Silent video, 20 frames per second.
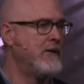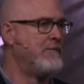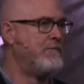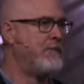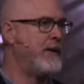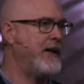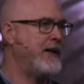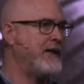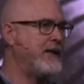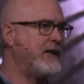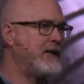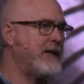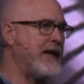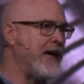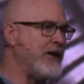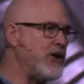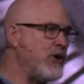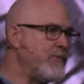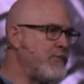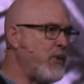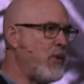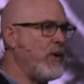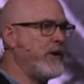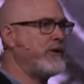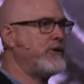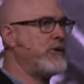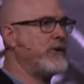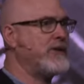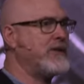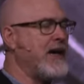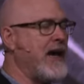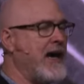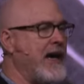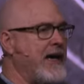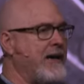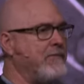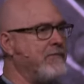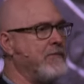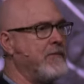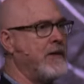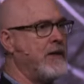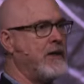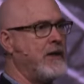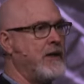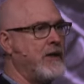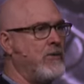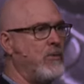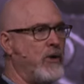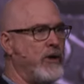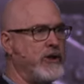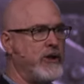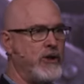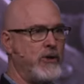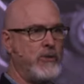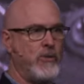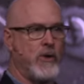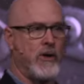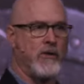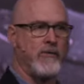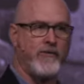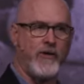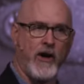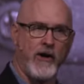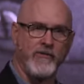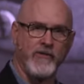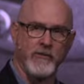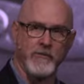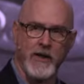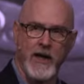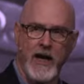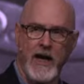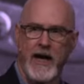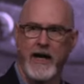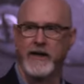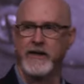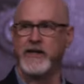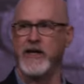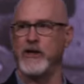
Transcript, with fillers: But can you point to a time when you were far from God?